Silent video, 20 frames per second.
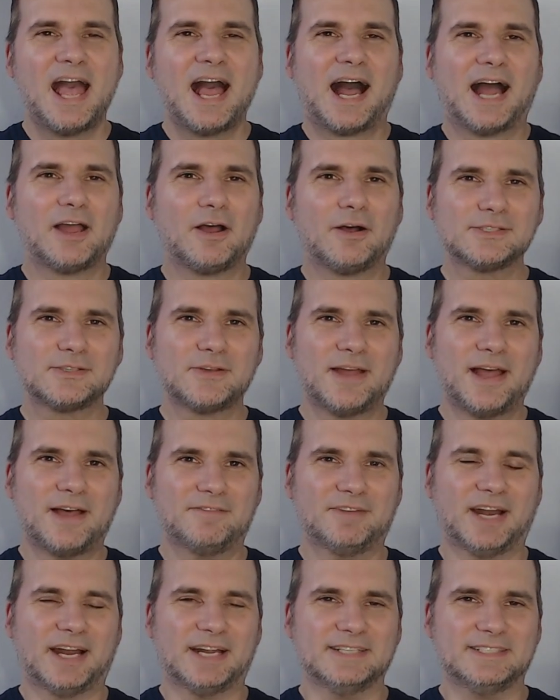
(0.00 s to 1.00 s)
I also
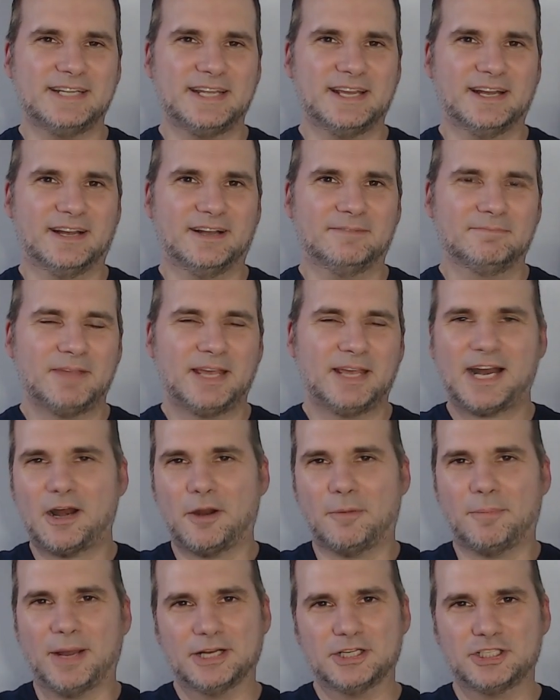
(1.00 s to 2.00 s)
have an idea, and I
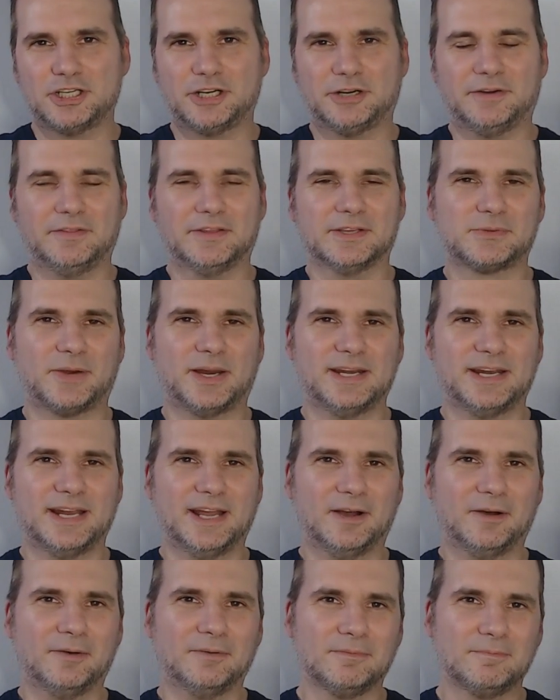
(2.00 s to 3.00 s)
don't mind sharing this right
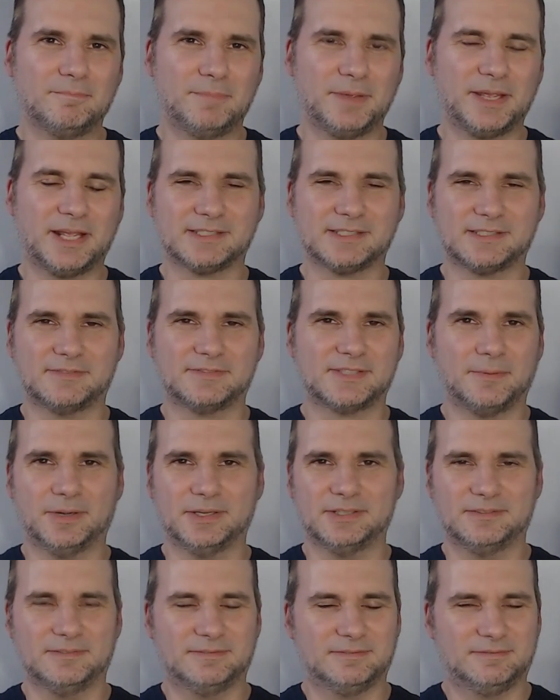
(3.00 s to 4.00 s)
now because if
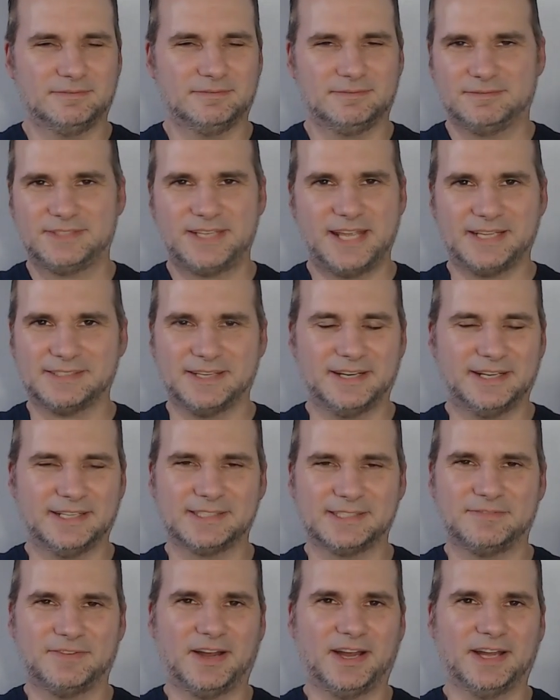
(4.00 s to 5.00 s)
someone takes it,
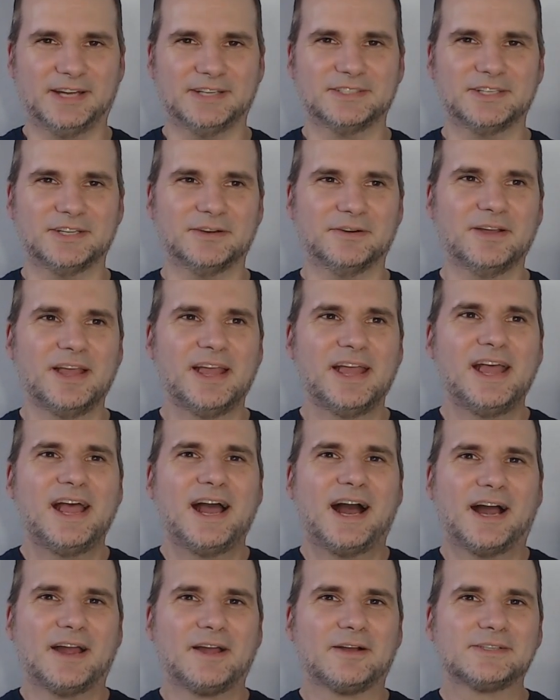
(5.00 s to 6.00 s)
it's fine too.
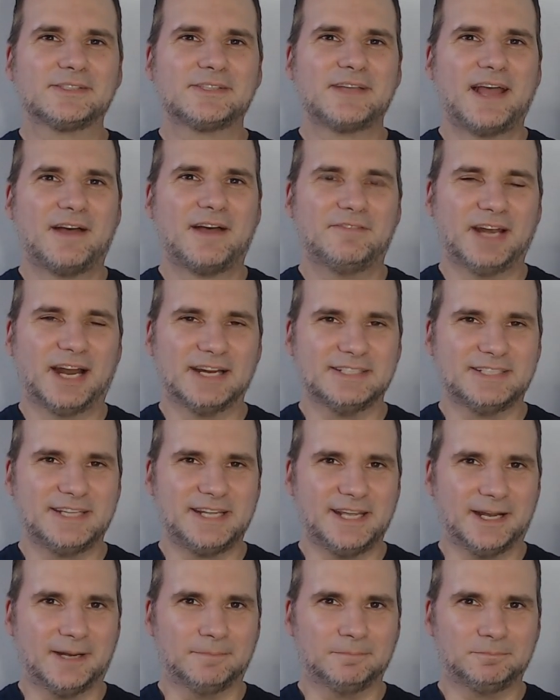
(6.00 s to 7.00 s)
I also have an
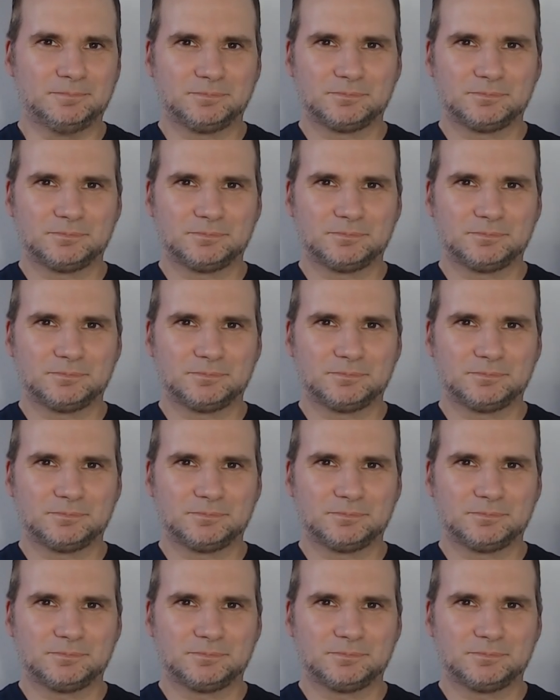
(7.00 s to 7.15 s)
idea.